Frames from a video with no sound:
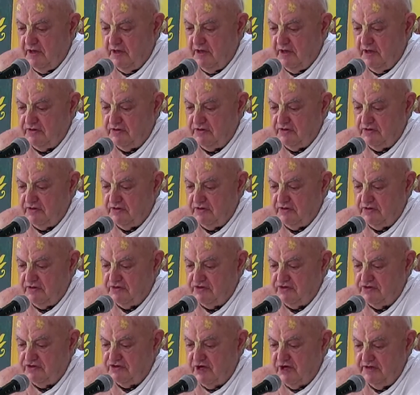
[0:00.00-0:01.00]
the problem with
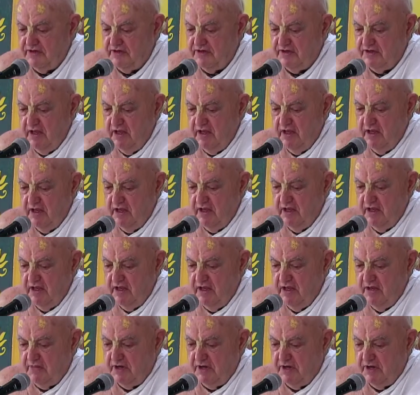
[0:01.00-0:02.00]
our society is
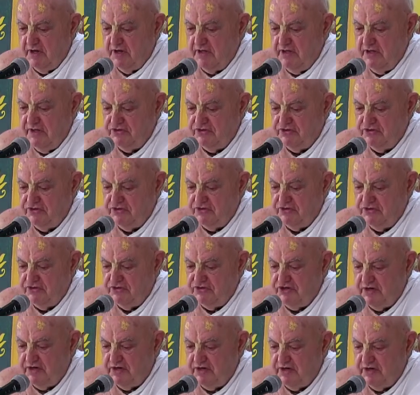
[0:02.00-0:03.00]
my leaders
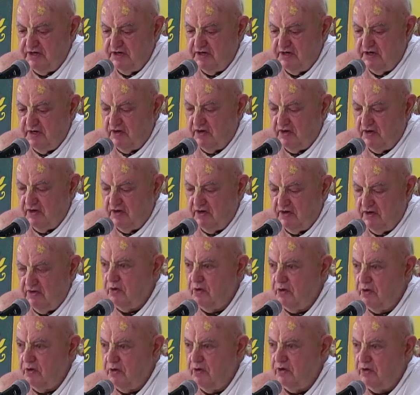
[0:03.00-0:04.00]
aren't chanting, they're not
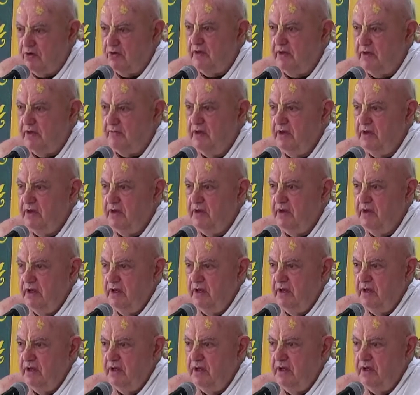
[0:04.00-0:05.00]
following the program.
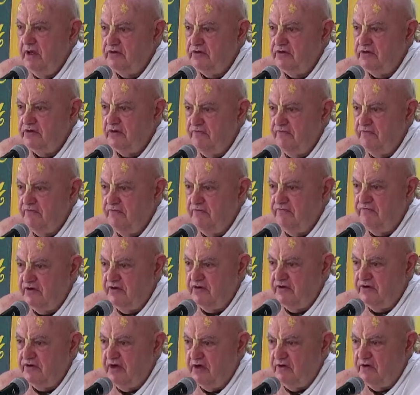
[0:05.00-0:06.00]
And so they
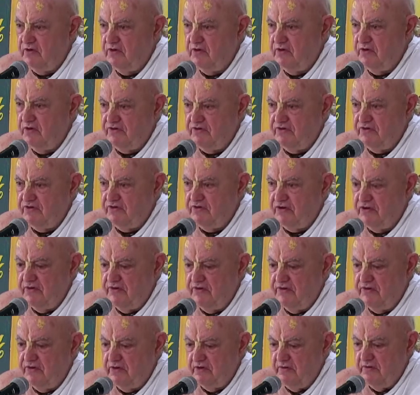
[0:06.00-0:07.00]
fell down one after
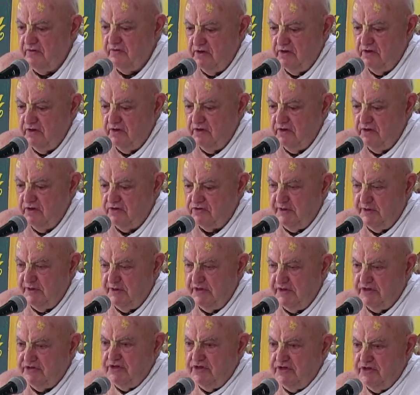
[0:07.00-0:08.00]
another.
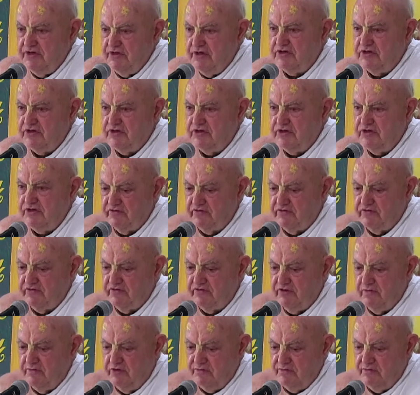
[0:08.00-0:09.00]
So many sannyasis
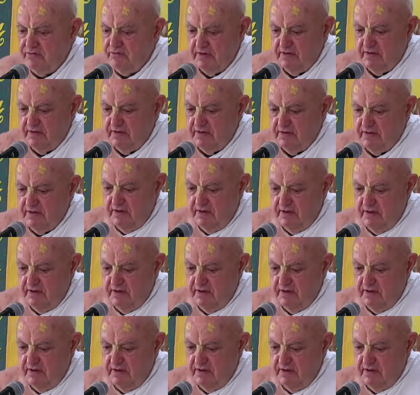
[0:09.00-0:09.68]
left the movement.